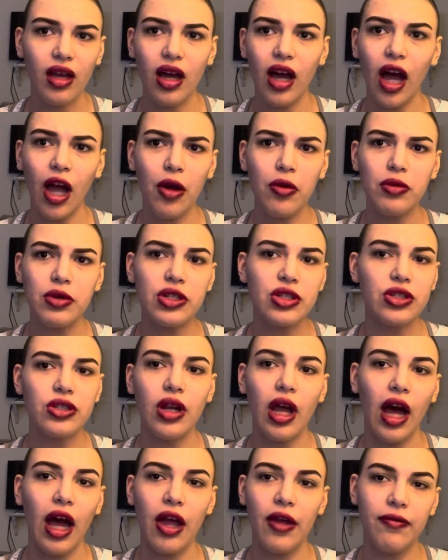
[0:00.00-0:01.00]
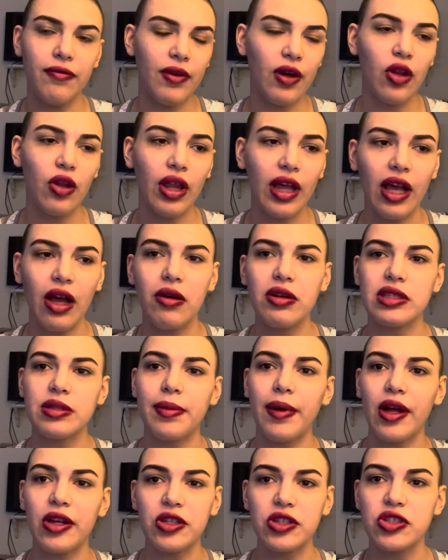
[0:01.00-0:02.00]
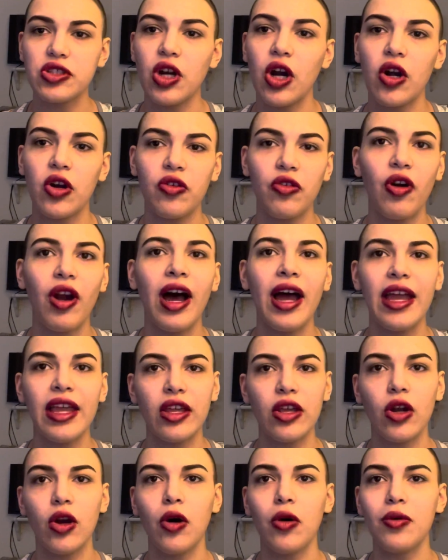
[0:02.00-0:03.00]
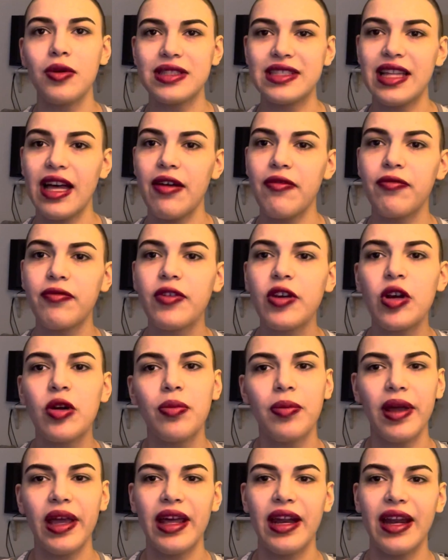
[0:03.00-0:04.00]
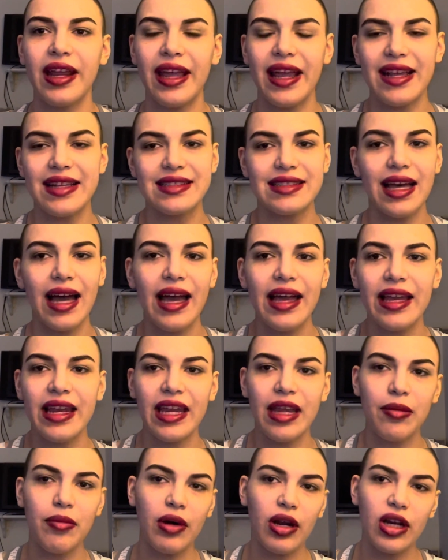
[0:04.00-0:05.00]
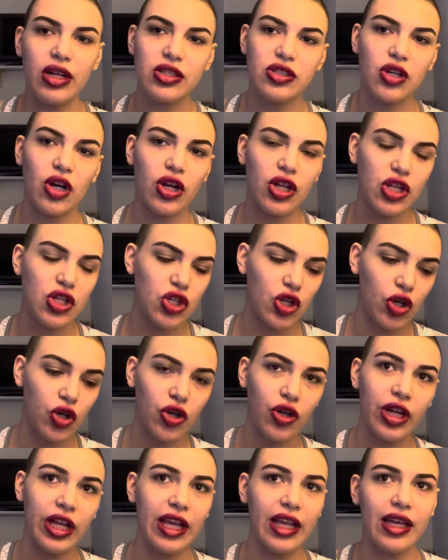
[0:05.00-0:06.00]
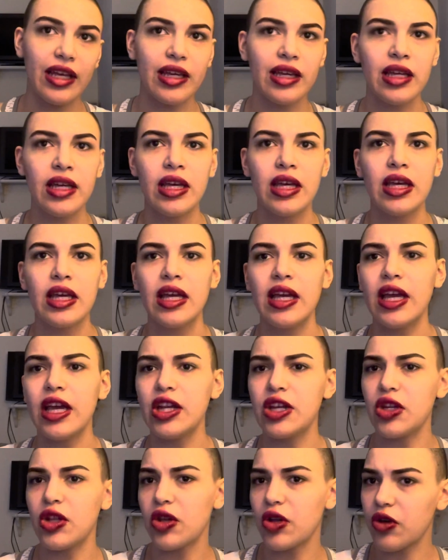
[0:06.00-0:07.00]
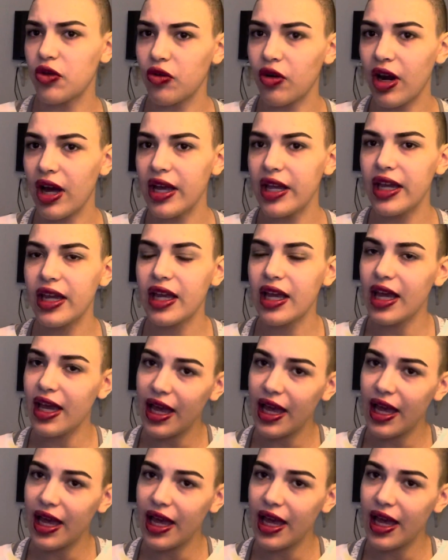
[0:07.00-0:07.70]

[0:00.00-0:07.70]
I felt like I was about to start crying. You know, it was that fear, panic, anxiety, but it started turning into the crying.